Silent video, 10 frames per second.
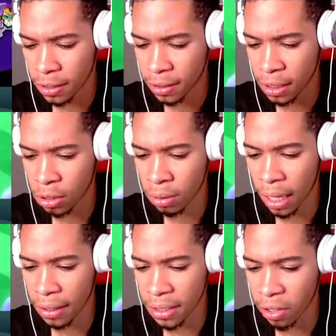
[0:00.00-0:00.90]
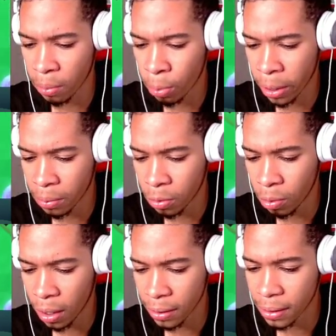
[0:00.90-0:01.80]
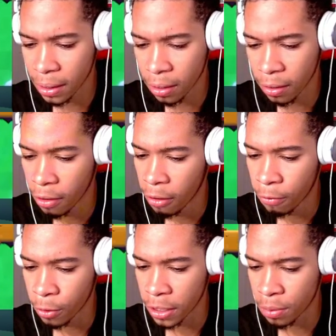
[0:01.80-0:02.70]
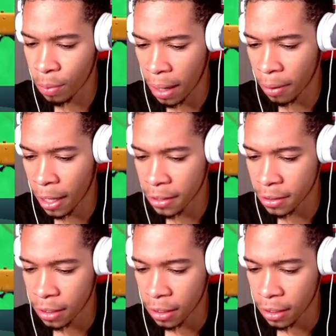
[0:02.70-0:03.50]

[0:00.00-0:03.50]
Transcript: since we got these unbreakable walls here for this map, guys.